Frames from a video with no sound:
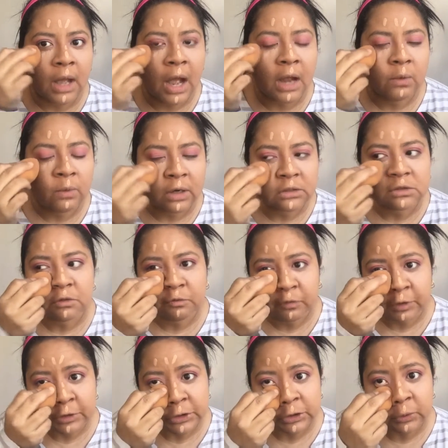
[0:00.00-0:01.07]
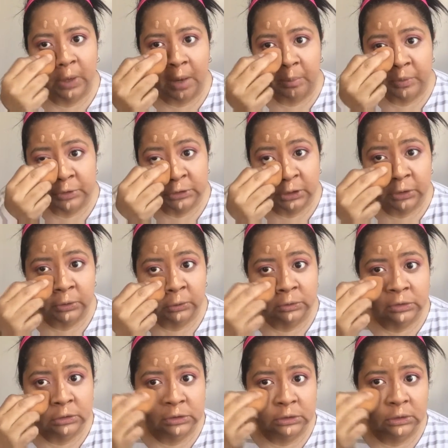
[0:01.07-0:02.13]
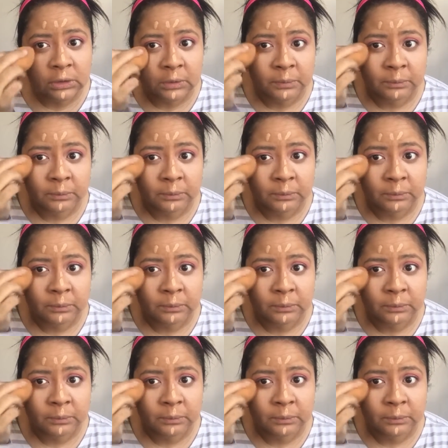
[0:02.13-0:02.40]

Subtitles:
I watched the first 2 episodes.